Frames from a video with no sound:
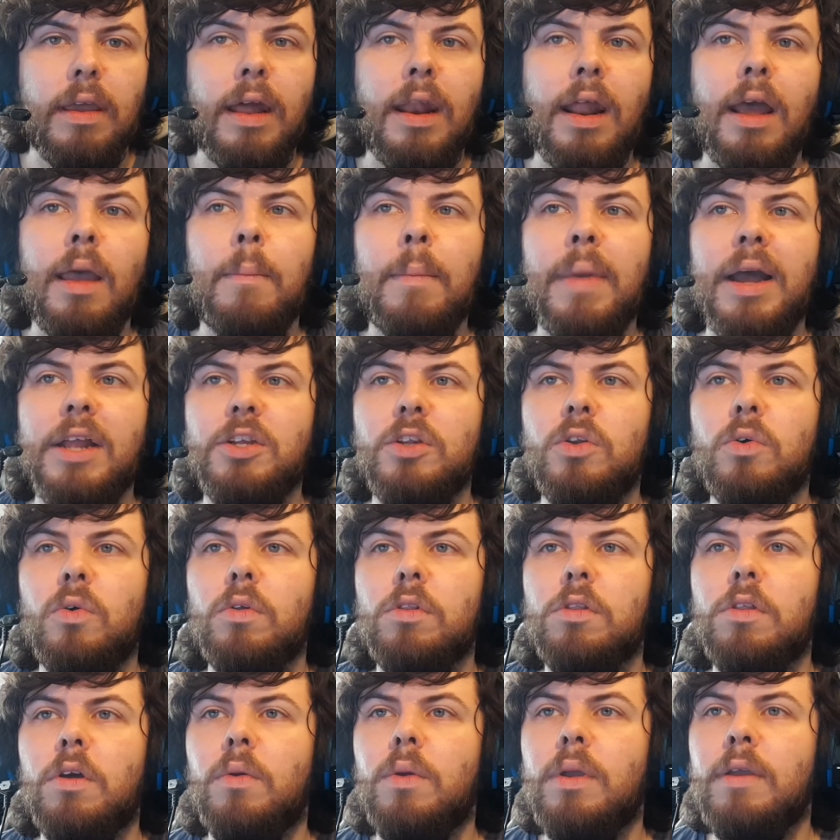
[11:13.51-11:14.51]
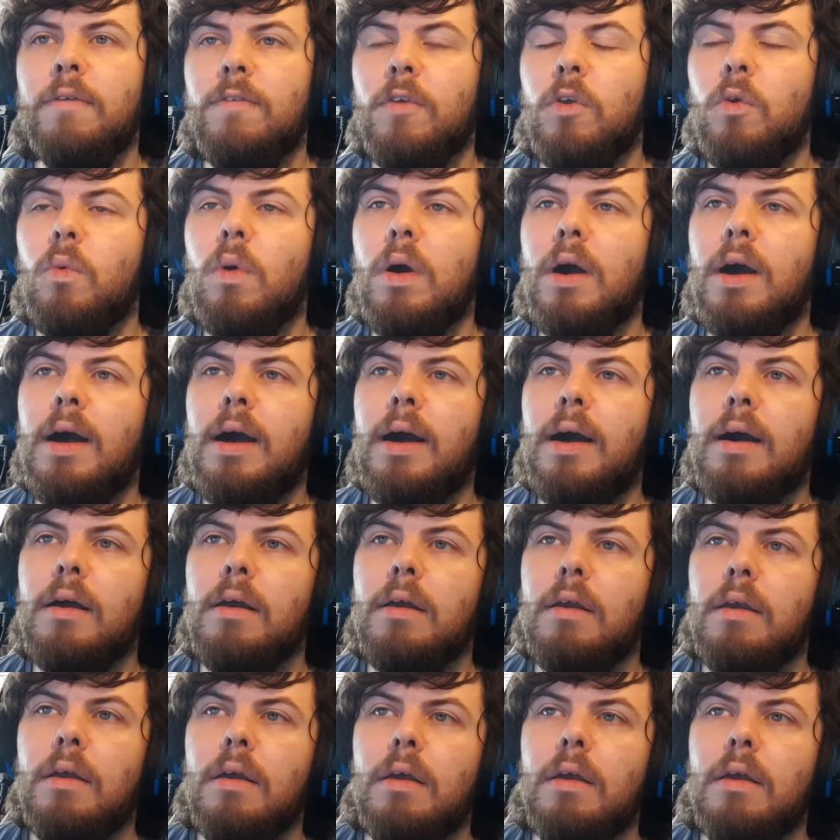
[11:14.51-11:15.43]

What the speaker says: And I imagine also if you are